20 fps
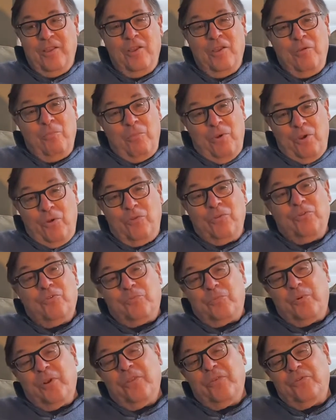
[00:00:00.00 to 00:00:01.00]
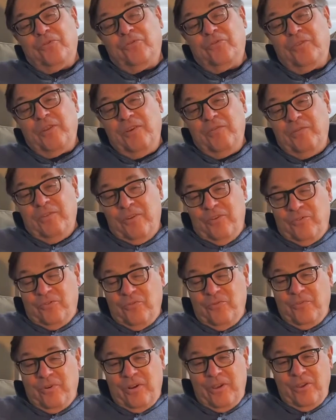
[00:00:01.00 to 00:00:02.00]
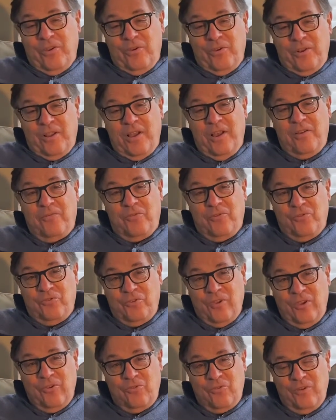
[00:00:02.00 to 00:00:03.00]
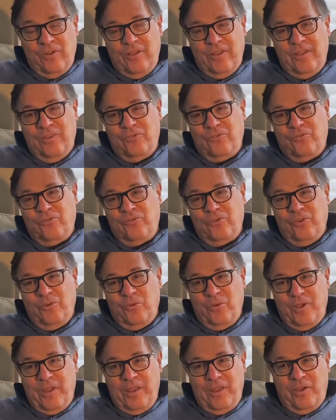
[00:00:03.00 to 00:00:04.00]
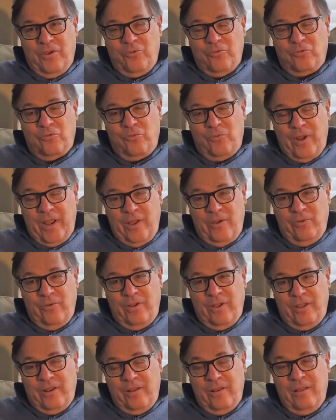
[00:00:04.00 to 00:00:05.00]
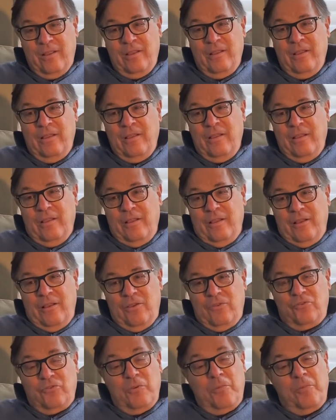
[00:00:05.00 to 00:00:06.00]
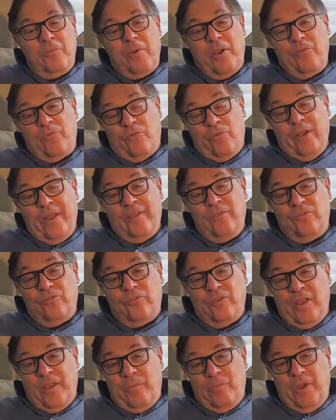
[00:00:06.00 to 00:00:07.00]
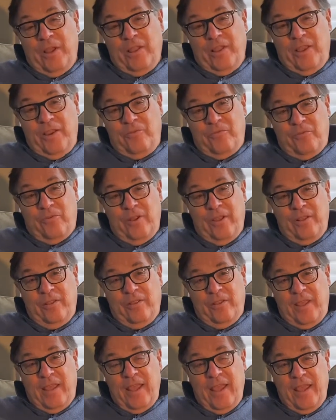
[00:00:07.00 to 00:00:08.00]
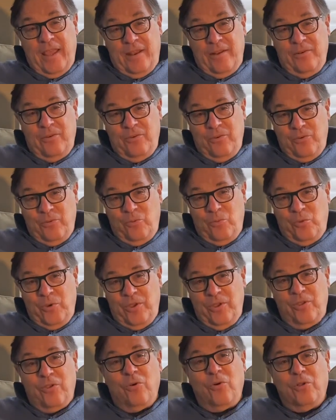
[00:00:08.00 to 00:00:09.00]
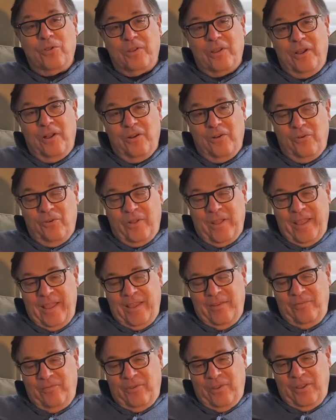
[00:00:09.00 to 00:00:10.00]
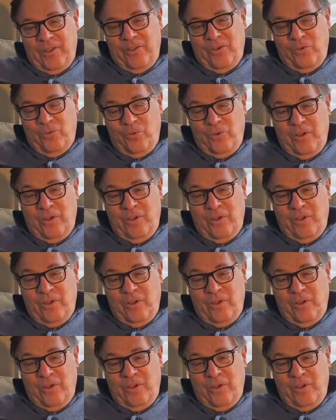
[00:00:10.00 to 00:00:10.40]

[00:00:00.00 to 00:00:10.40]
My oldest brother Stephen is a very good conversationalist, so it goes around. And some of my friends, like my late friend Ken, who we called Uncle Ken to you,